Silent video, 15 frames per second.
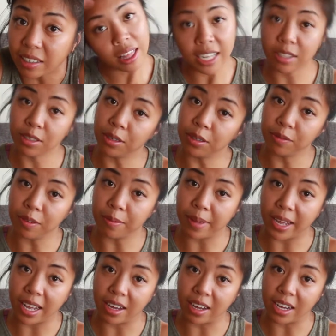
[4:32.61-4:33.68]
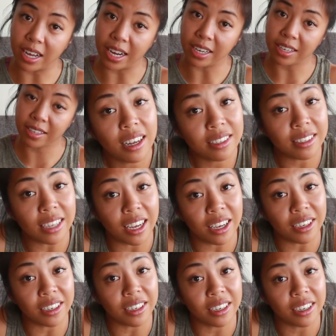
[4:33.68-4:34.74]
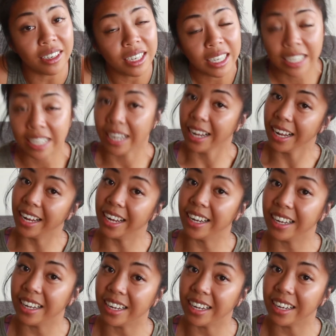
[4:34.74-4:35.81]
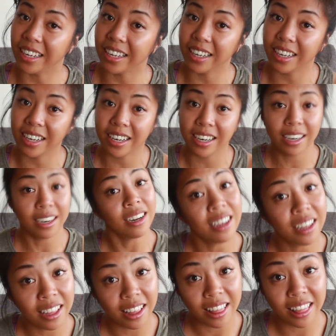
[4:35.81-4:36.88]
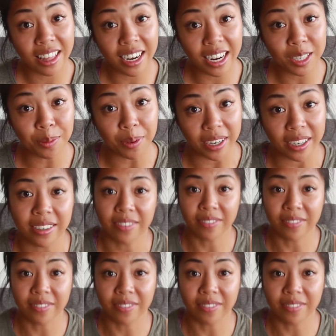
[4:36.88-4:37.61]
That's all for me, guys. I'll see you in the next one.